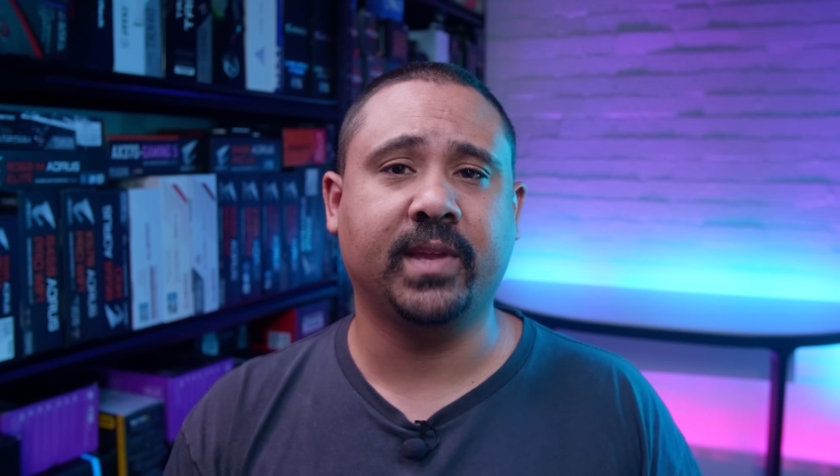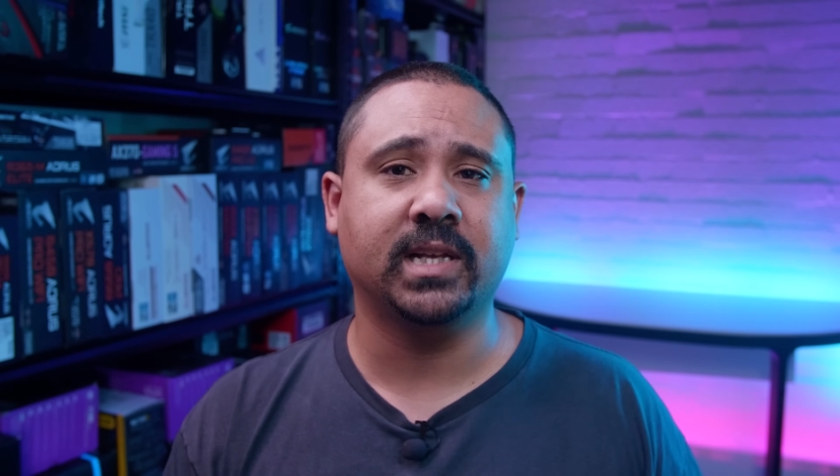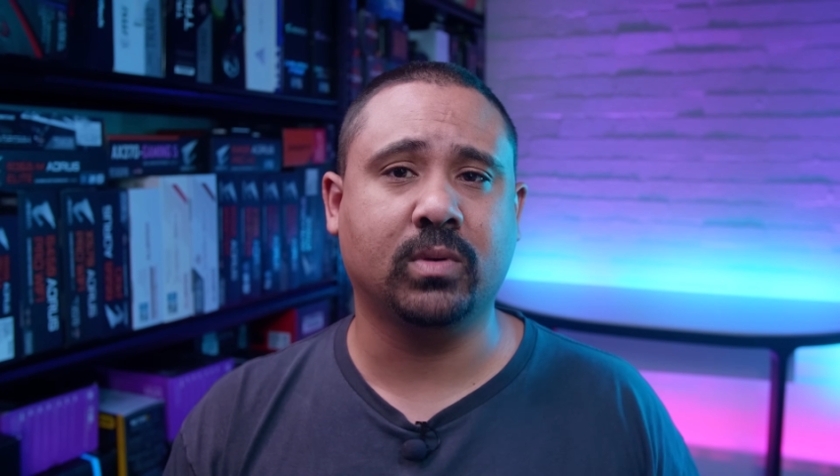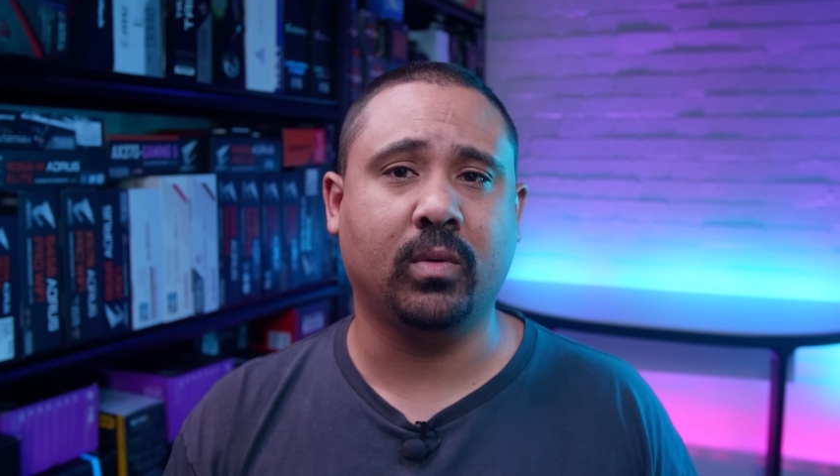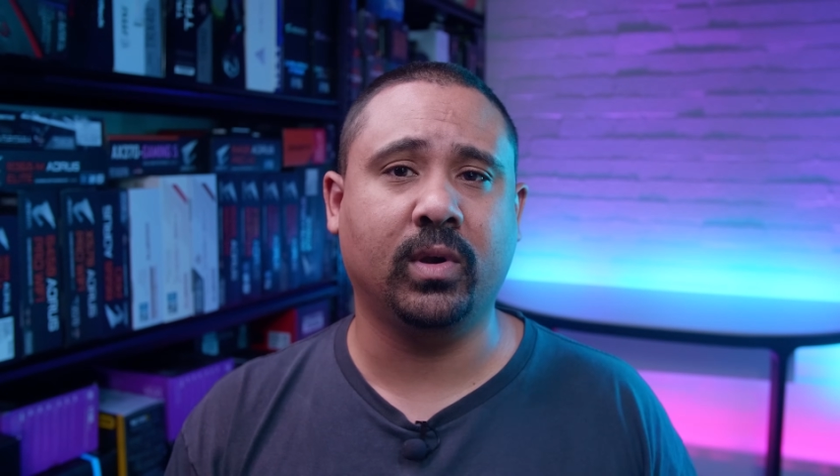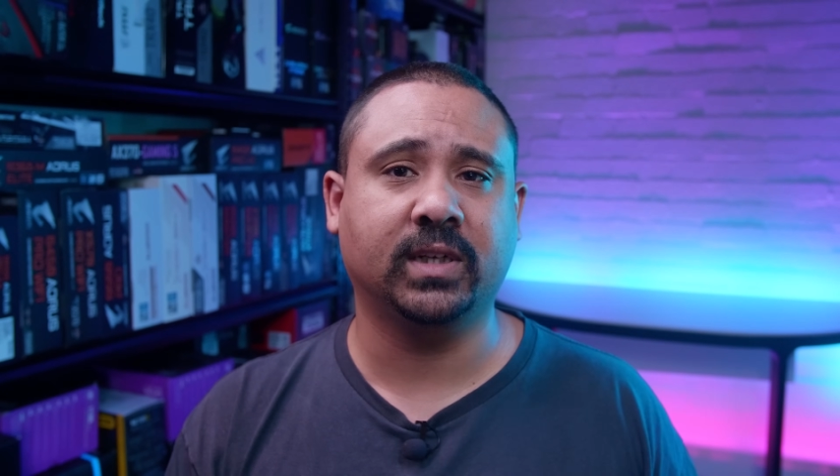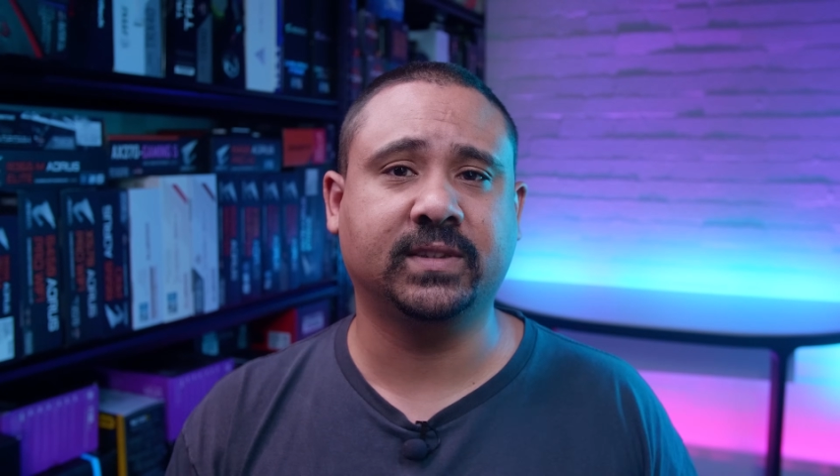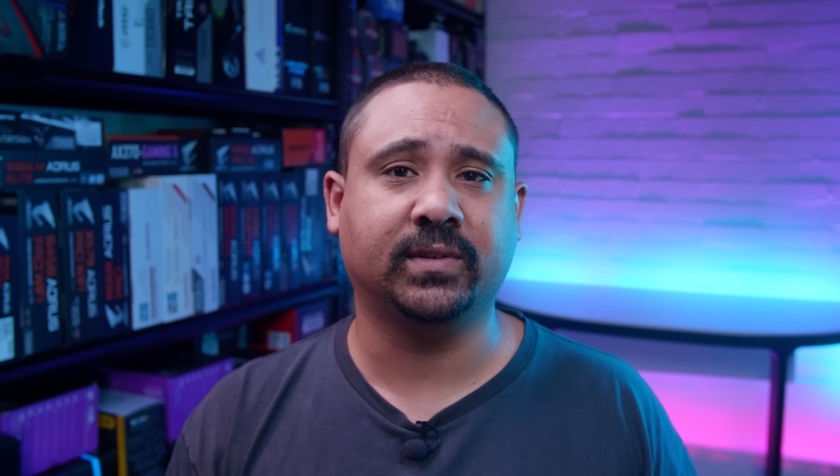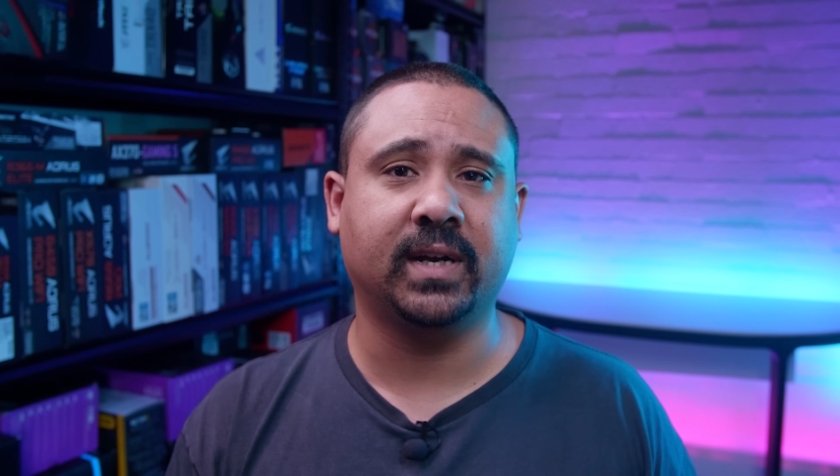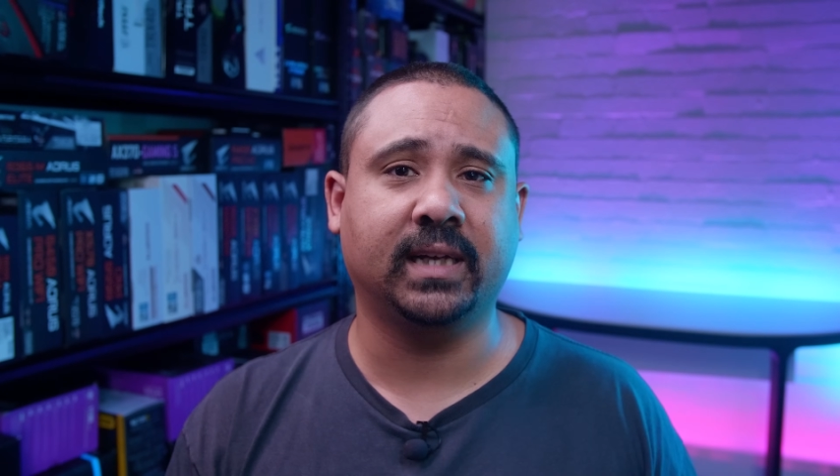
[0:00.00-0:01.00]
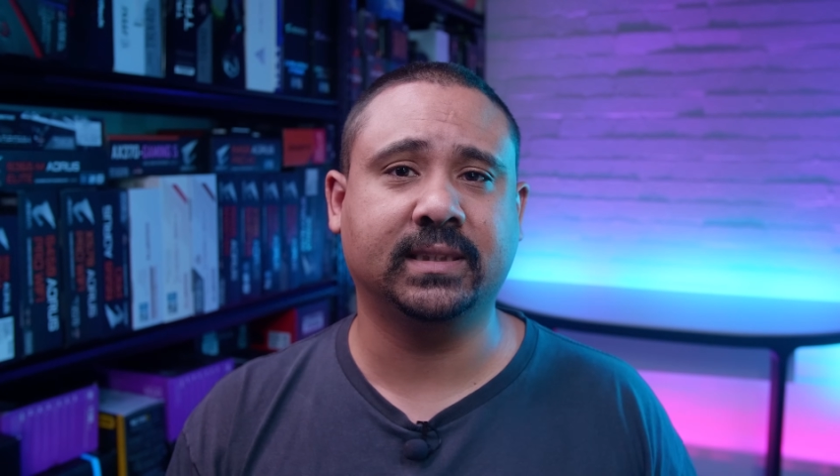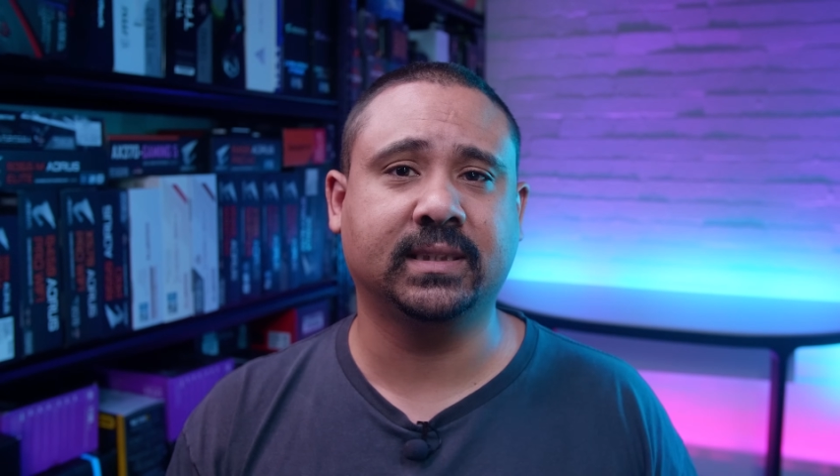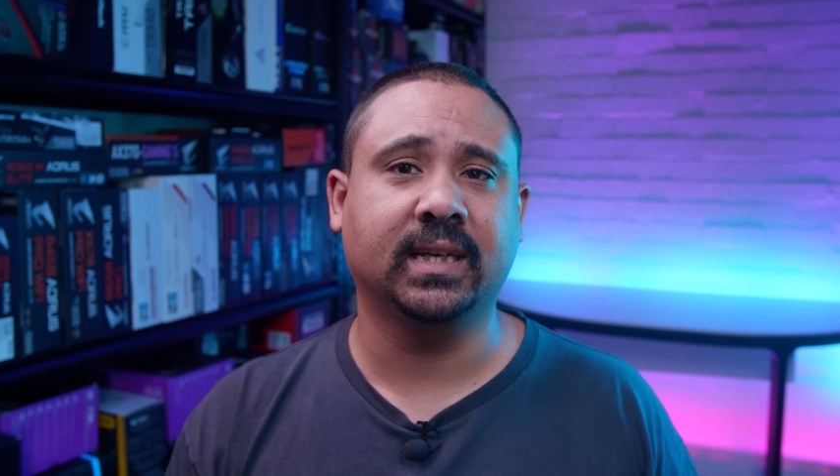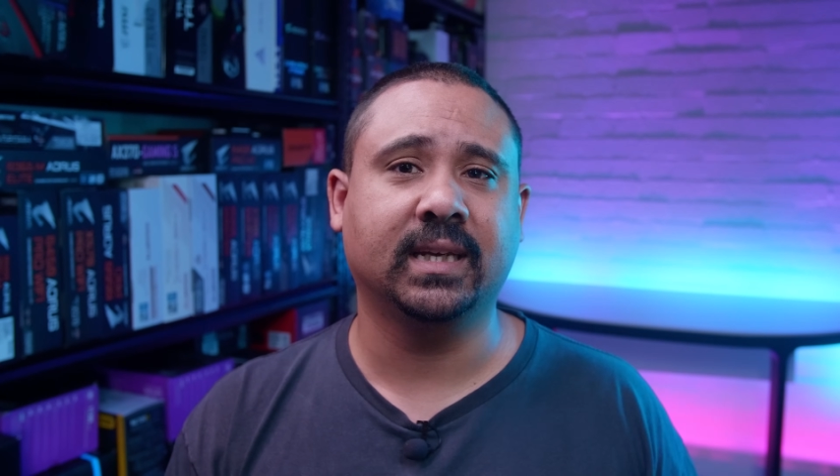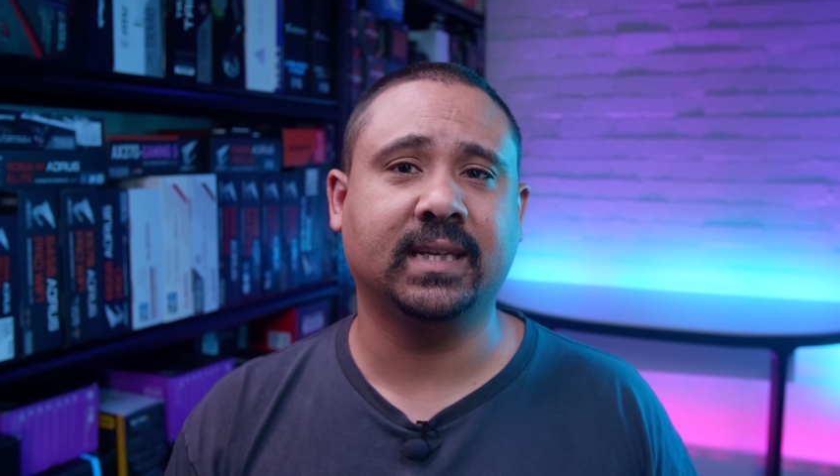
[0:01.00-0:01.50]
That's what works for
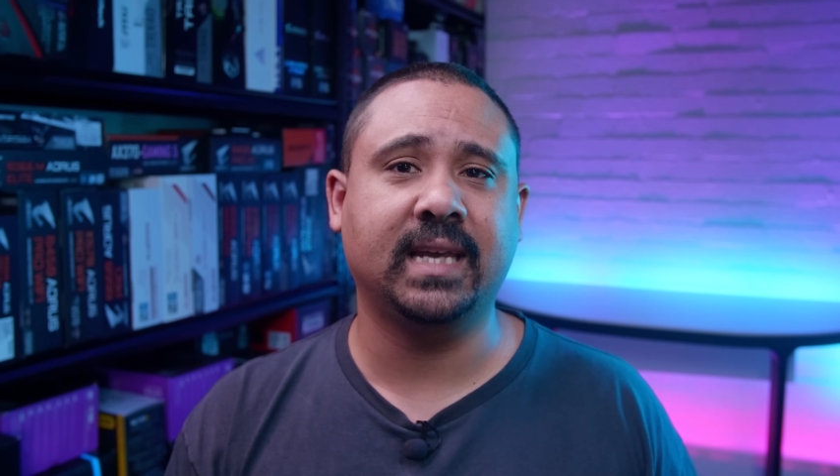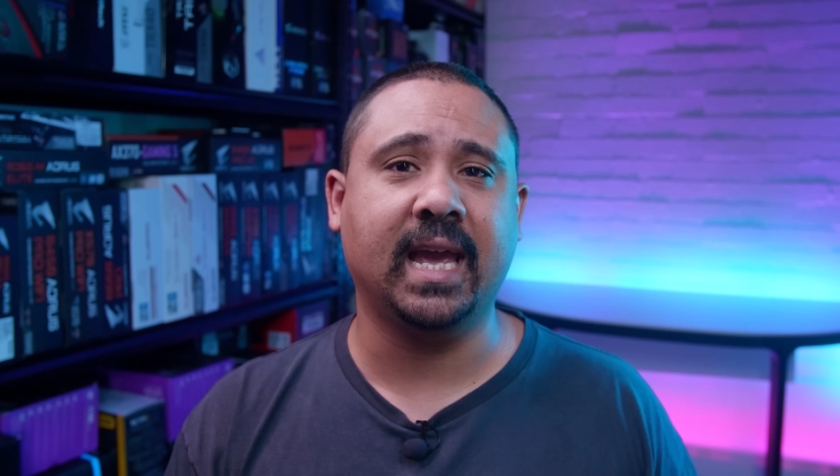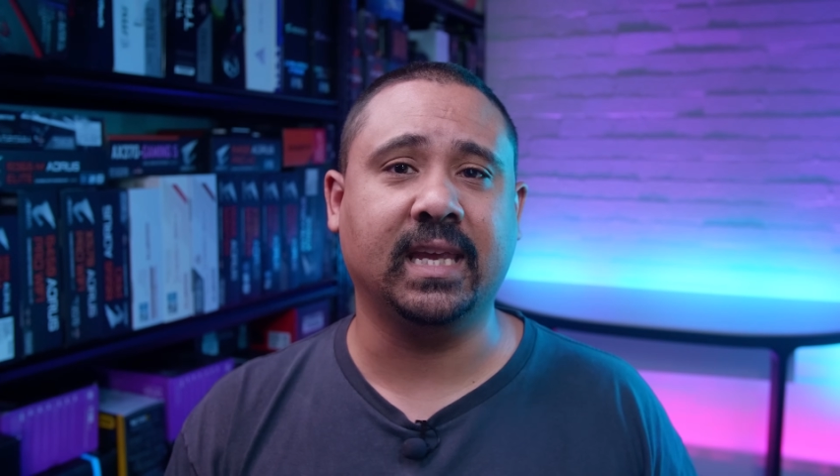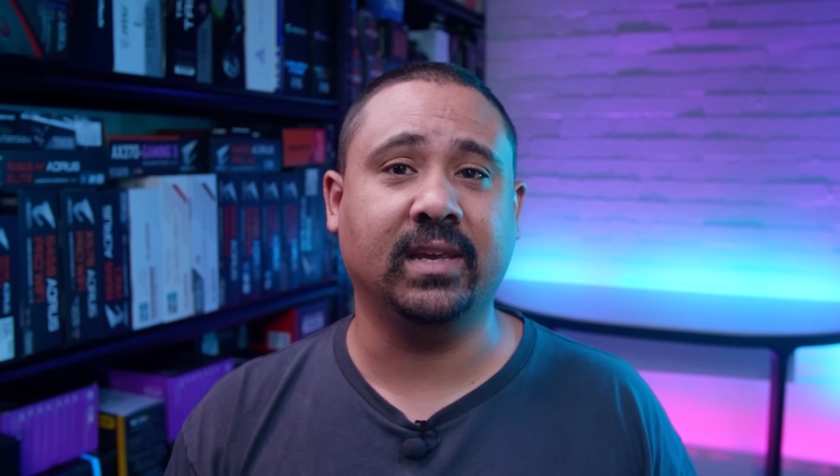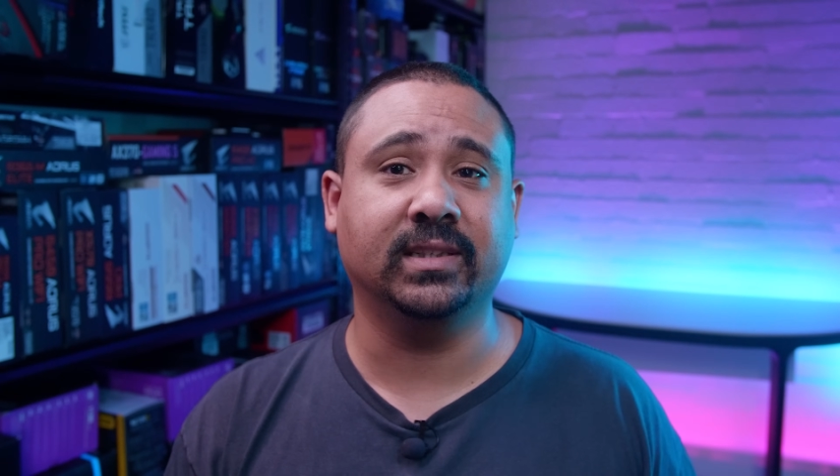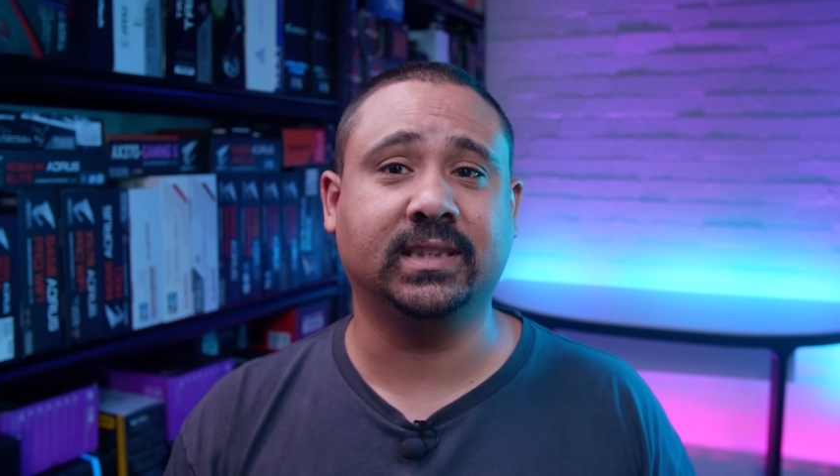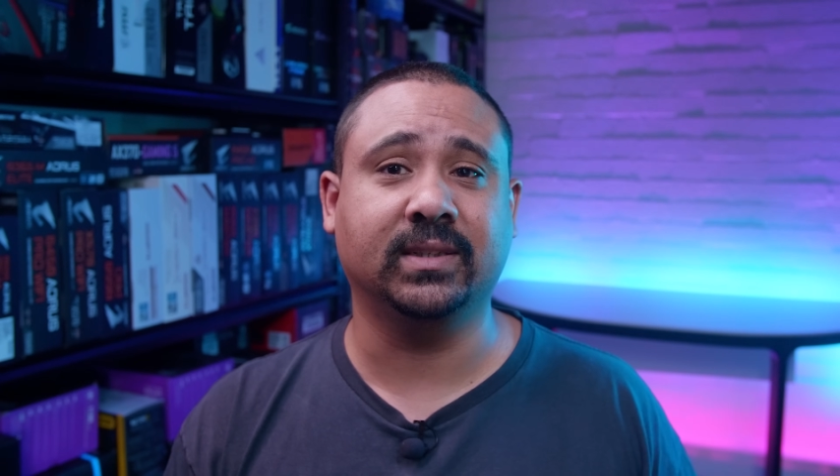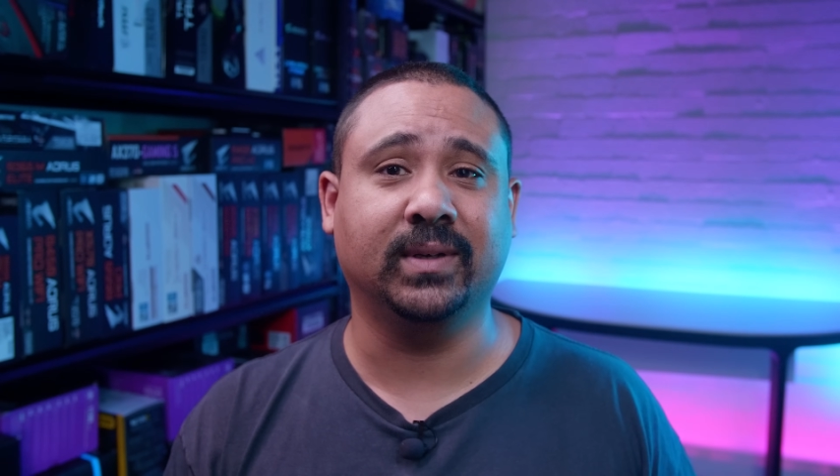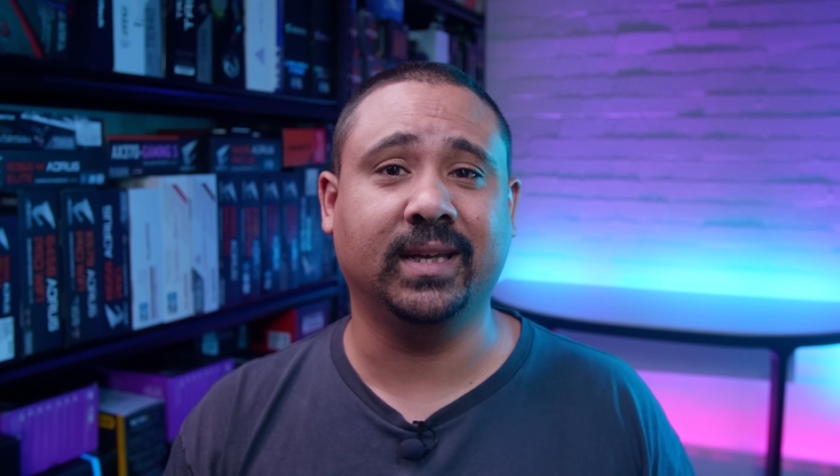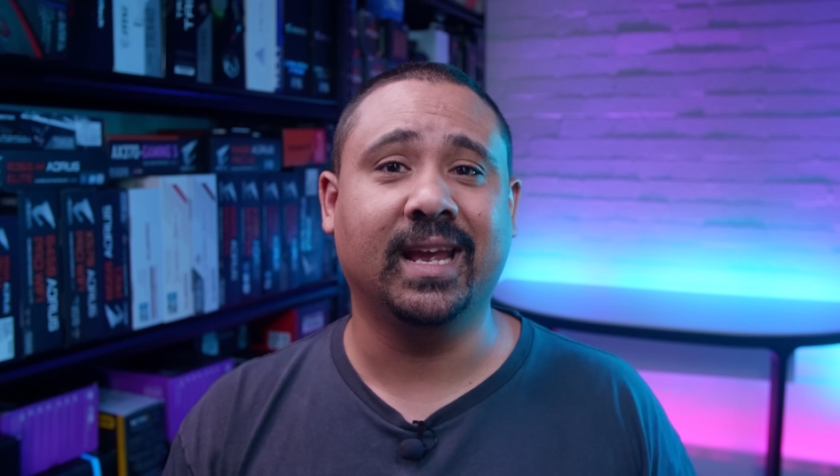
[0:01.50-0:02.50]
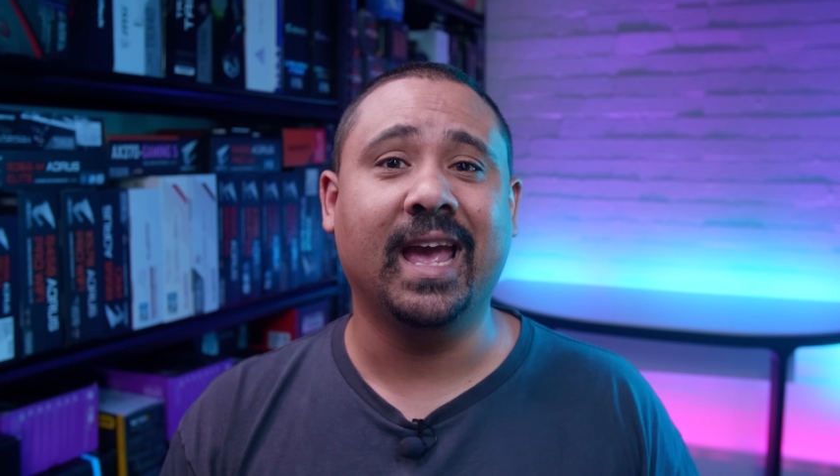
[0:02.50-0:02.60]
us. Get used to it.